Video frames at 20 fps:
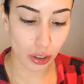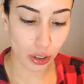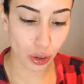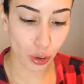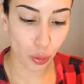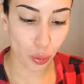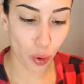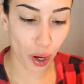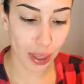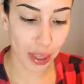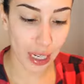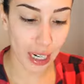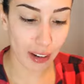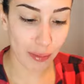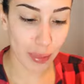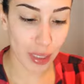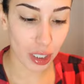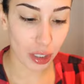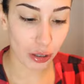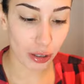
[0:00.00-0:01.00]
So the one that
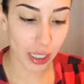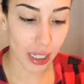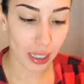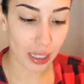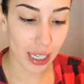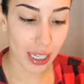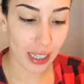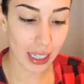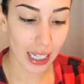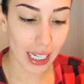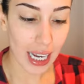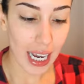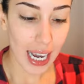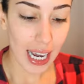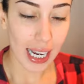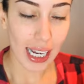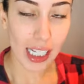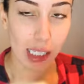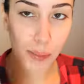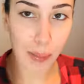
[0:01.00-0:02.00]
I've been using lately
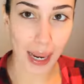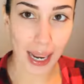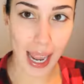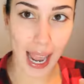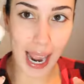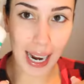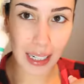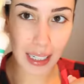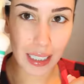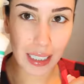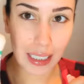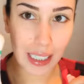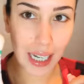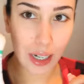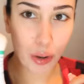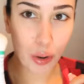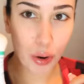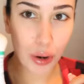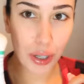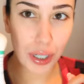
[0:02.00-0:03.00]
is by
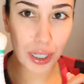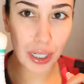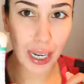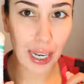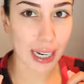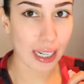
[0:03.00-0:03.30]
acne.org,